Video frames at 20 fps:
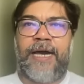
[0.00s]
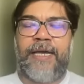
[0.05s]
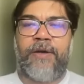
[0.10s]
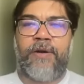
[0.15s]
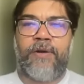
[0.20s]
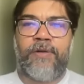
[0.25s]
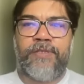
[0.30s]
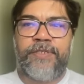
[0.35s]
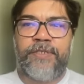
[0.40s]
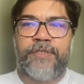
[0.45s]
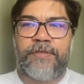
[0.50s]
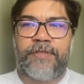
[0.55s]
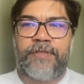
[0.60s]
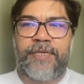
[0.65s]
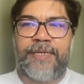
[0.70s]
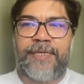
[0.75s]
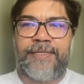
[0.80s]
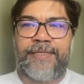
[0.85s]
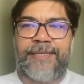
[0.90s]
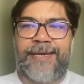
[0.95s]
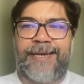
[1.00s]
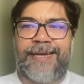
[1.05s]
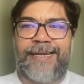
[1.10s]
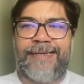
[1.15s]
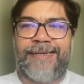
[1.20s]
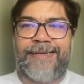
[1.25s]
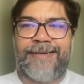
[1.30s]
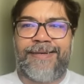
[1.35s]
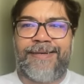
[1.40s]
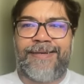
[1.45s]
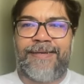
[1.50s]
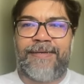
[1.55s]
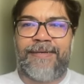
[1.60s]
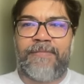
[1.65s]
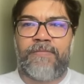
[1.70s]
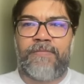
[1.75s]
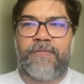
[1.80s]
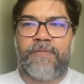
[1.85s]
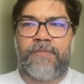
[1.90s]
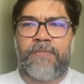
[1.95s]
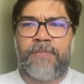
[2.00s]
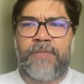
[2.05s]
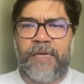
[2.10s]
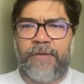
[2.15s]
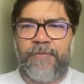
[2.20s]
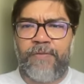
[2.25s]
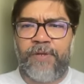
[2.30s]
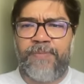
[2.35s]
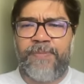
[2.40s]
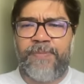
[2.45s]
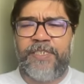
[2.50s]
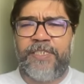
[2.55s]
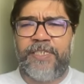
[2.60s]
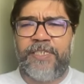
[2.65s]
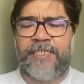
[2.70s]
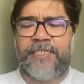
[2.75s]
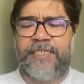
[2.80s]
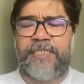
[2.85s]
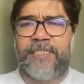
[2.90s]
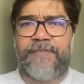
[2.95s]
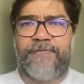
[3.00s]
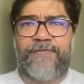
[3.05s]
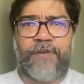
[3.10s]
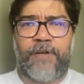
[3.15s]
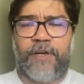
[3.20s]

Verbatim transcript: I also think that uh, there will be changes, if